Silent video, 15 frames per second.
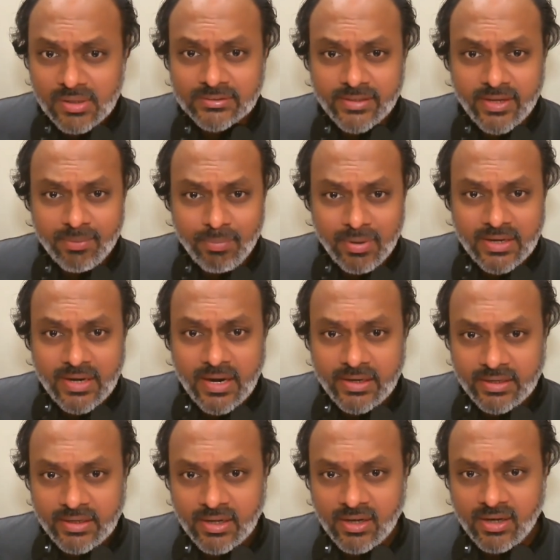JEE Main
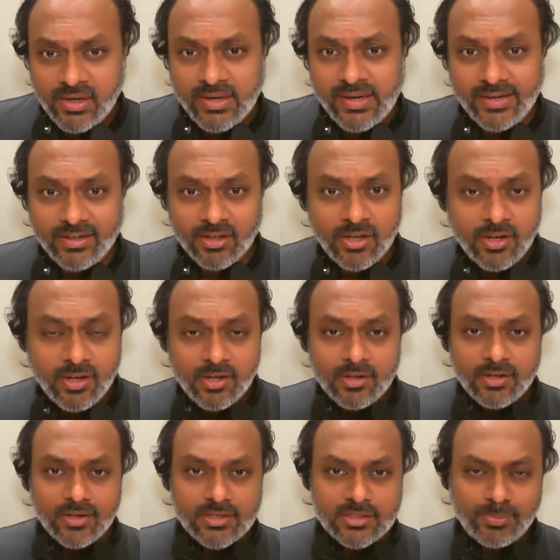and NEET.
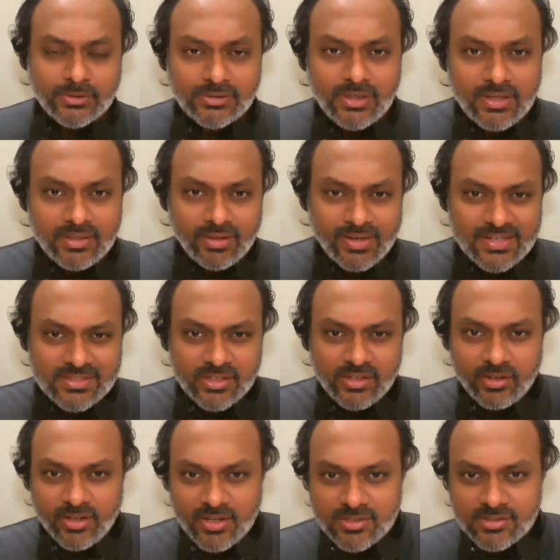Especially in the
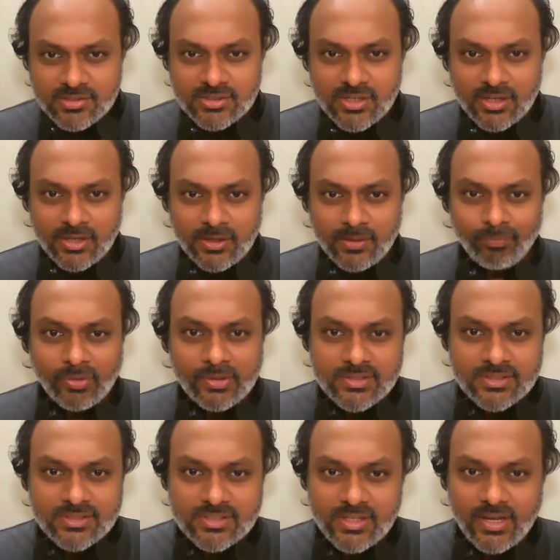recent years,
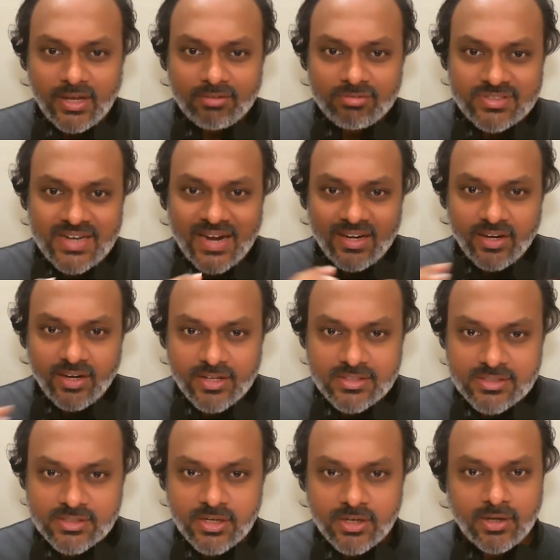since they have
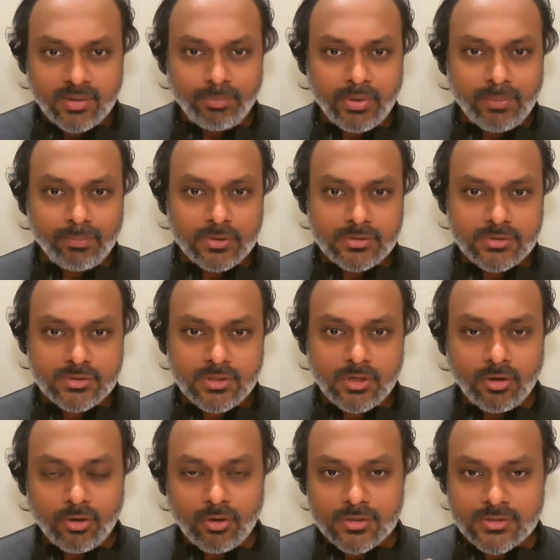standardized papers
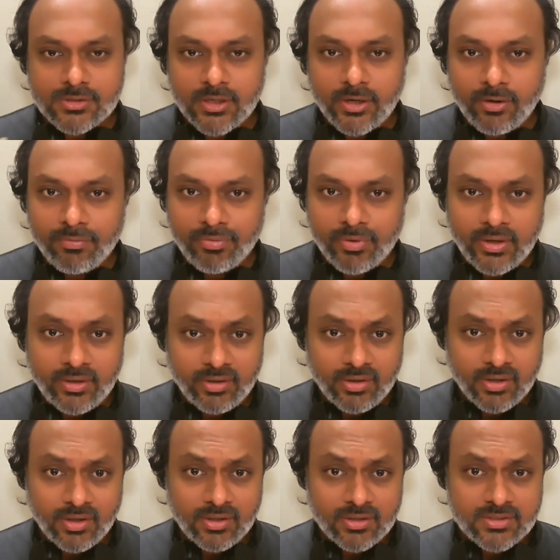across different
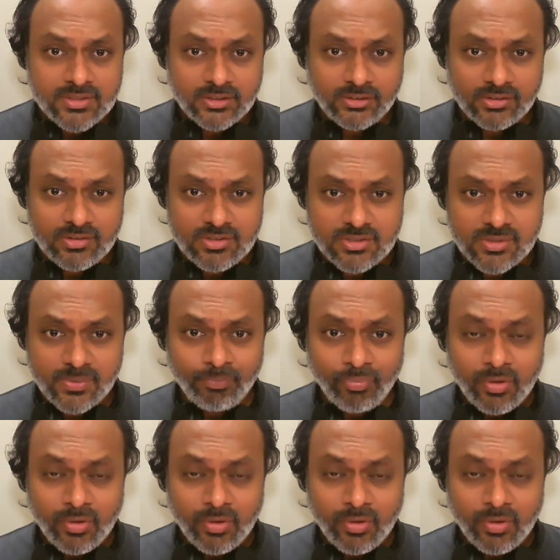sessions,